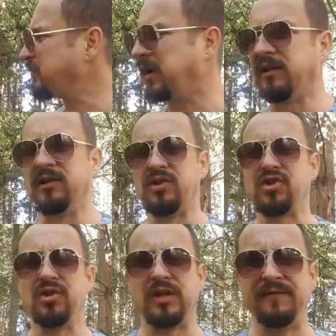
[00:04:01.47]
a little
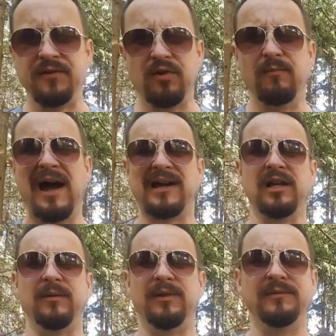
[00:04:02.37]
story if you go back a
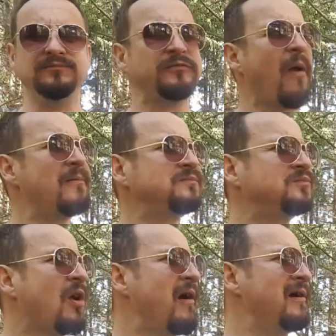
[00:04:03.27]
little bit.
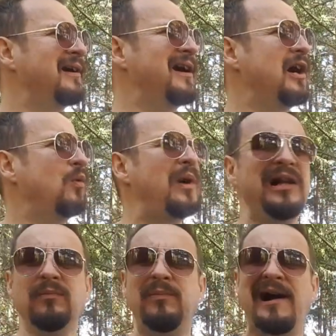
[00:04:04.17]
Uh, a
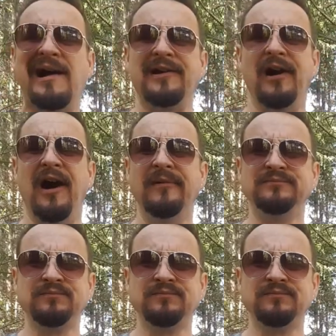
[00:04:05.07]
while back, uh,